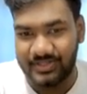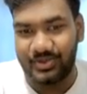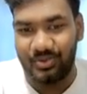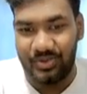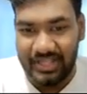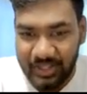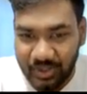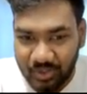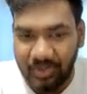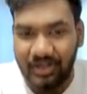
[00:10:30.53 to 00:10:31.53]
So you need
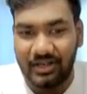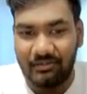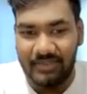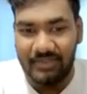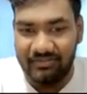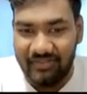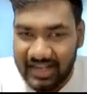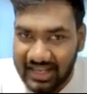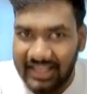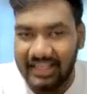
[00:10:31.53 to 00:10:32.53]
to be
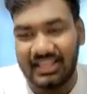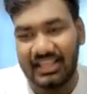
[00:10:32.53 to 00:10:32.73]
very